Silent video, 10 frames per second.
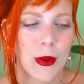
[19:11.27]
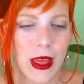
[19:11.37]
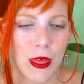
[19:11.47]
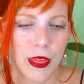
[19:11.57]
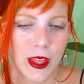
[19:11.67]
but
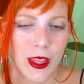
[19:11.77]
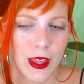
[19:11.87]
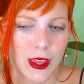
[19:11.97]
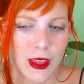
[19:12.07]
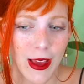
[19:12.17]
I think
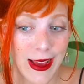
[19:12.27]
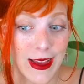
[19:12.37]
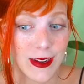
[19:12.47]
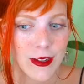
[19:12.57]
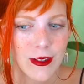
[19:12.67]
he
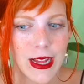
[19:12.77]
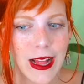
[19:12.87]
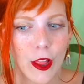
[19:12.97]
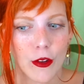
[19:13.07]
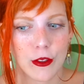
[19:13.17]
had
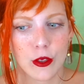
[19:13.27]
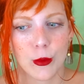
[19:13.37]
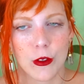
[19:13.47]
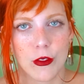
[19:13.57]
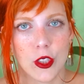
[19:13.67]
a lot of
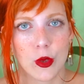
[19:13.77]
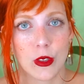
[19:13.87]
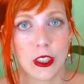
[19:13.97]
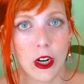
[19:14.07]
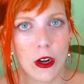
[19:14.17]
superficial
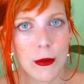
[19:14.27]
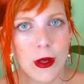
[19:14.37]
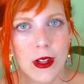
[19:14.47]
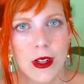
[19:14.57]
charm.